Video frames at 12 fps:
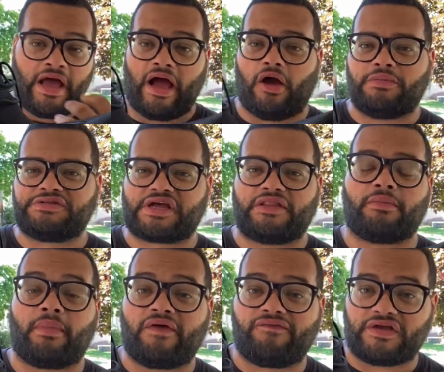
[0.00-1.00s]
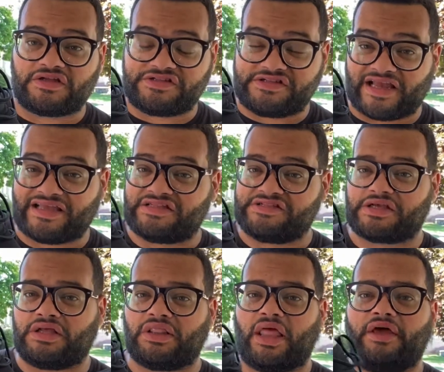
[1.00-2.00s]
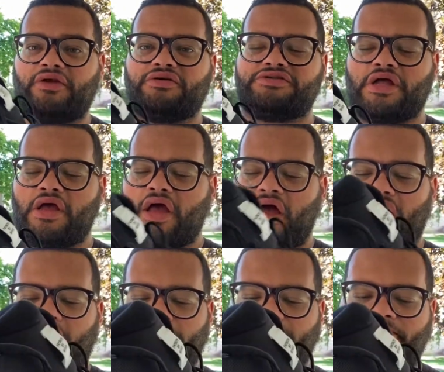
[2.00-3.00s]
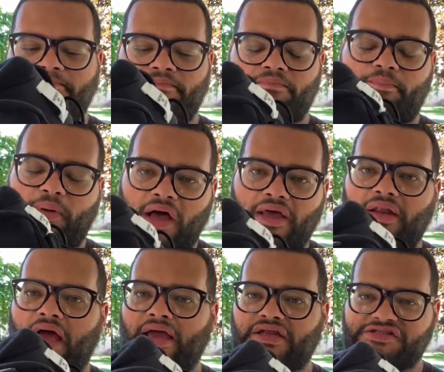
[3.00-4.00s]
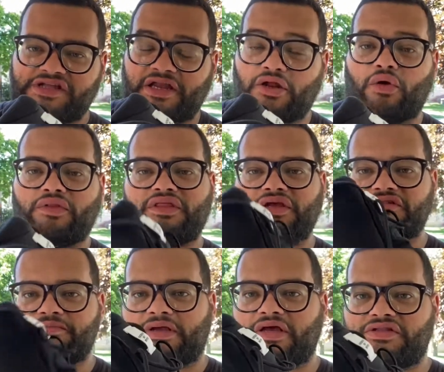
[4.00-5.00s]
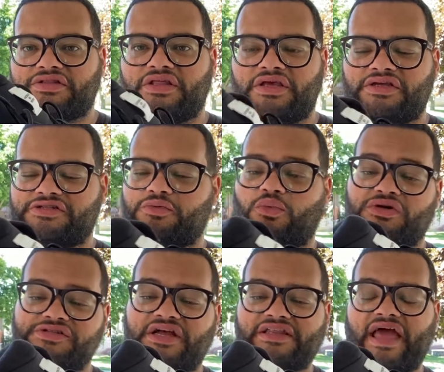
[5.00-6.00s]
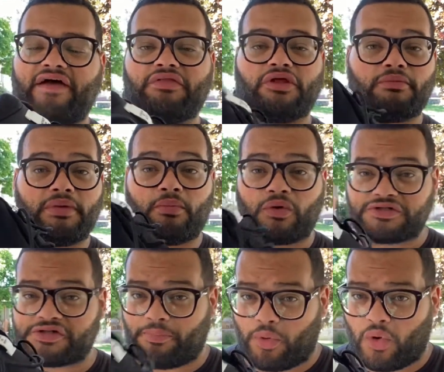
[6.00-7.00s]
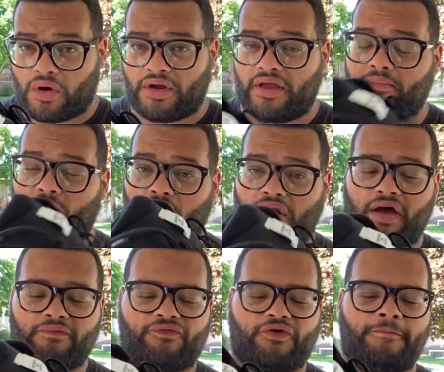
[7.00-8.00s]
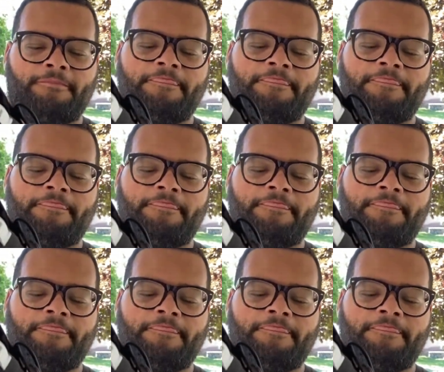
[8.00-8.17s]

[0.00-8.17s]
I almost got the MyFit Second Skin liners, but I decided to go with these because these were said to have a little bit more support and more comfort.